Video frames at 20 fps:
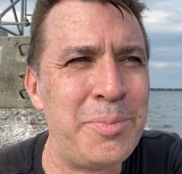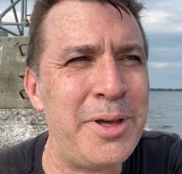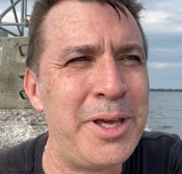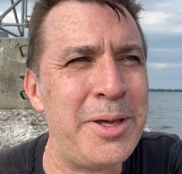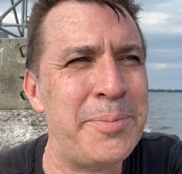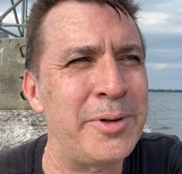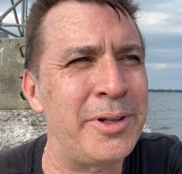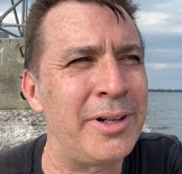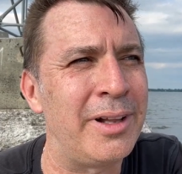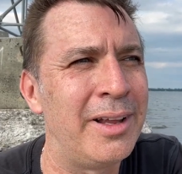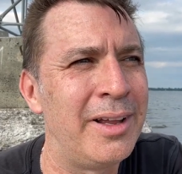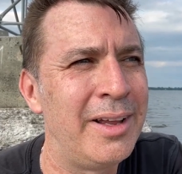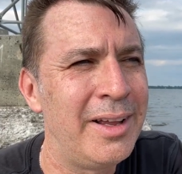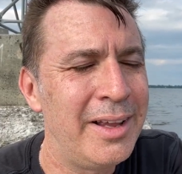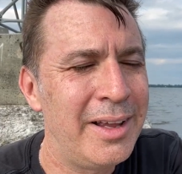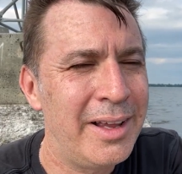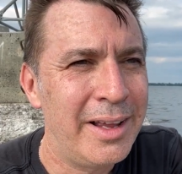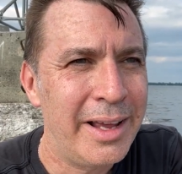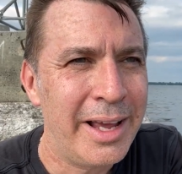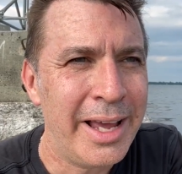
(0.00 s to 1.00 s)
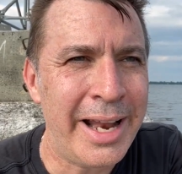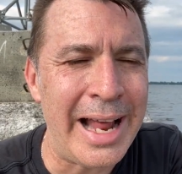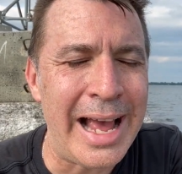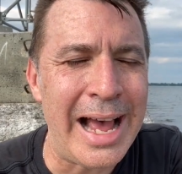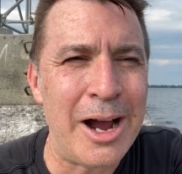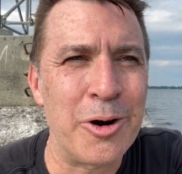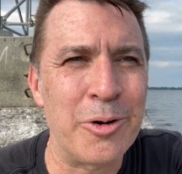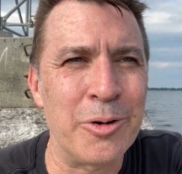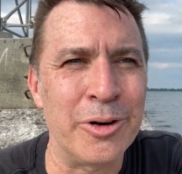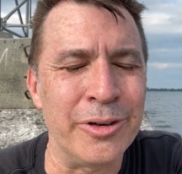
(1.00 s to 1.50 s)
people an
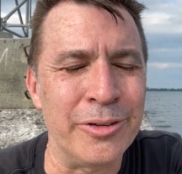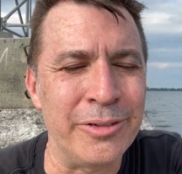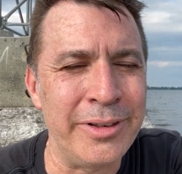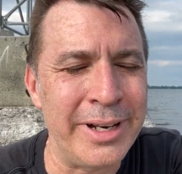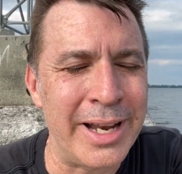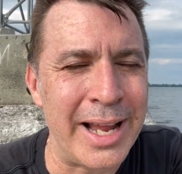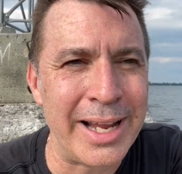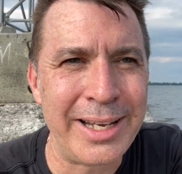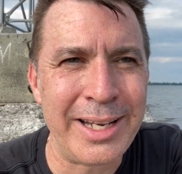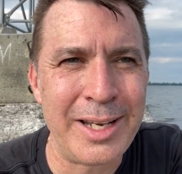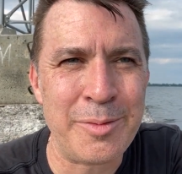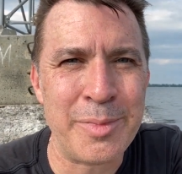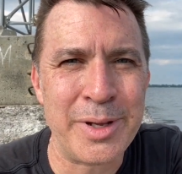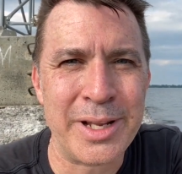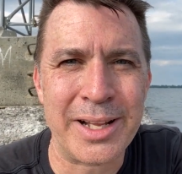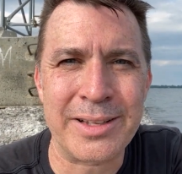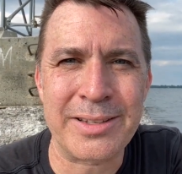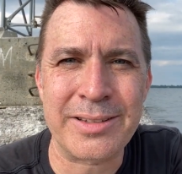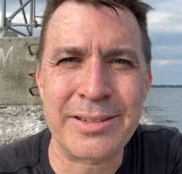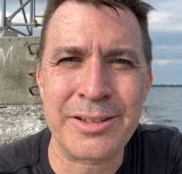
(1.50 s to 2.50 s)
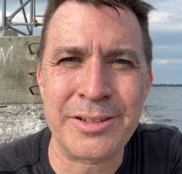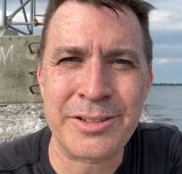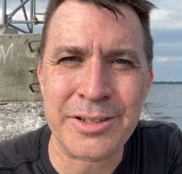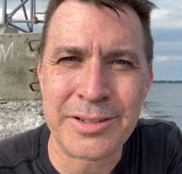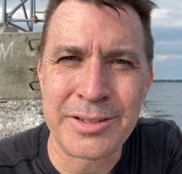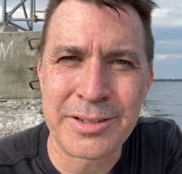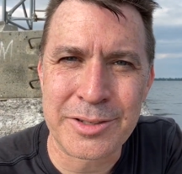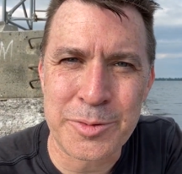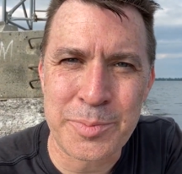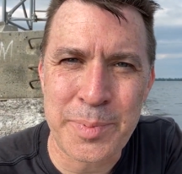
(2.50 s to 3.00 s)
hour, 90 minutes to
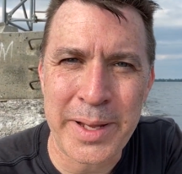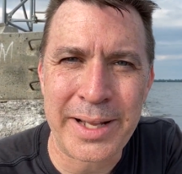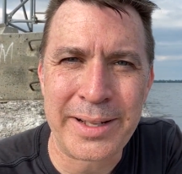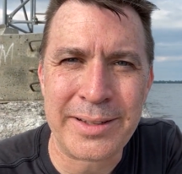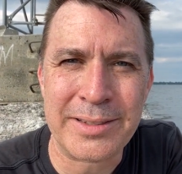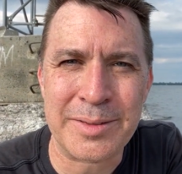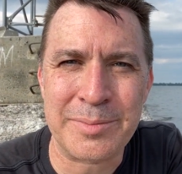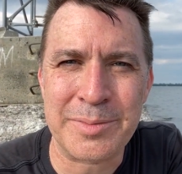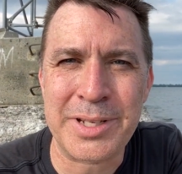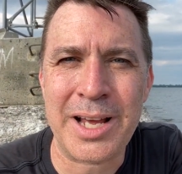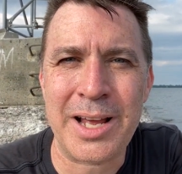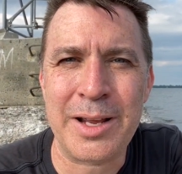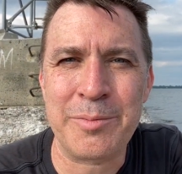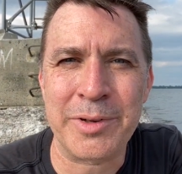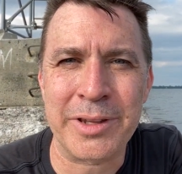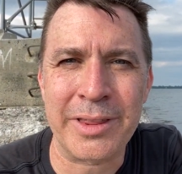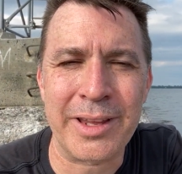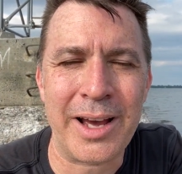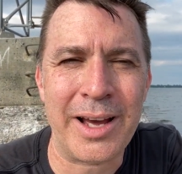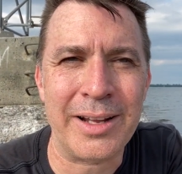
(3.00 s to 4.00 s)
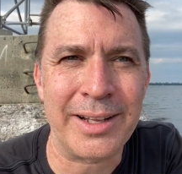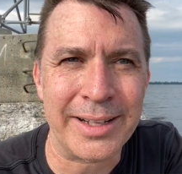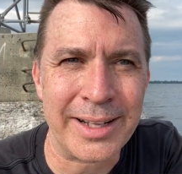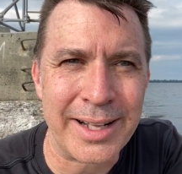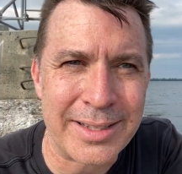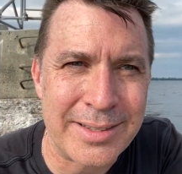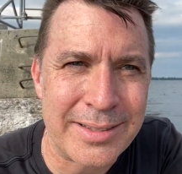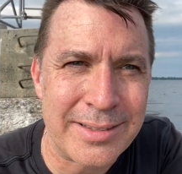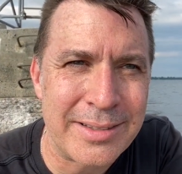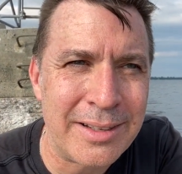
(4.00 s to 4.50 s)
just spend some time with God. Like,
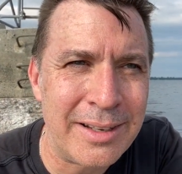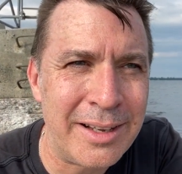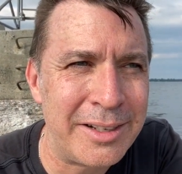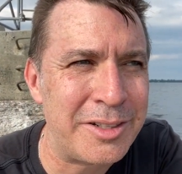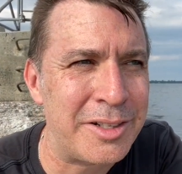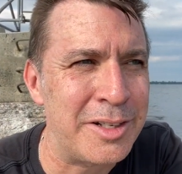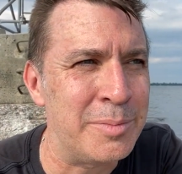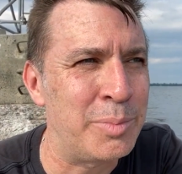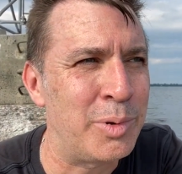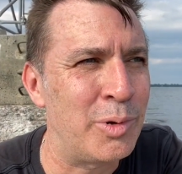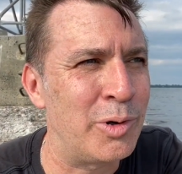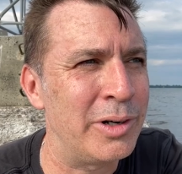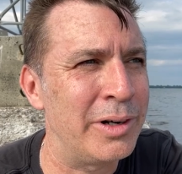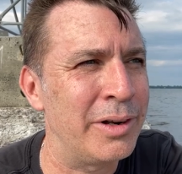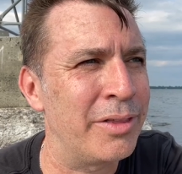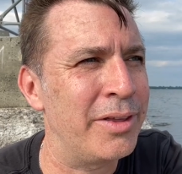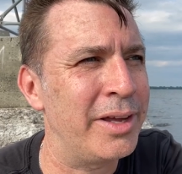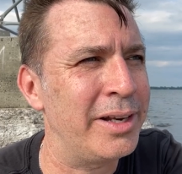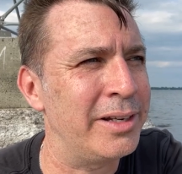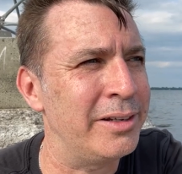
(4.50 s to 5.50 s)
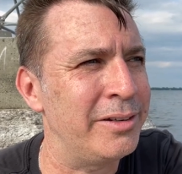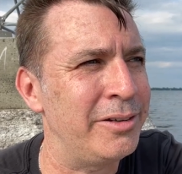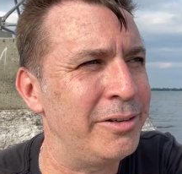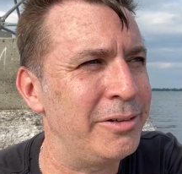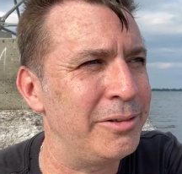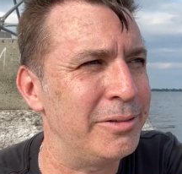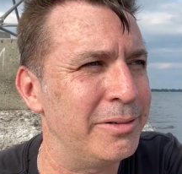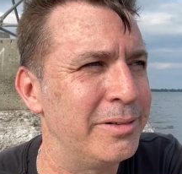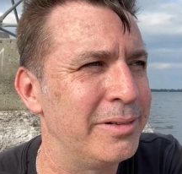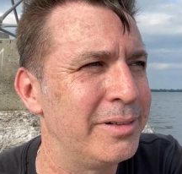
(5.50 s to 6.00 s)
that's such an important thing to do.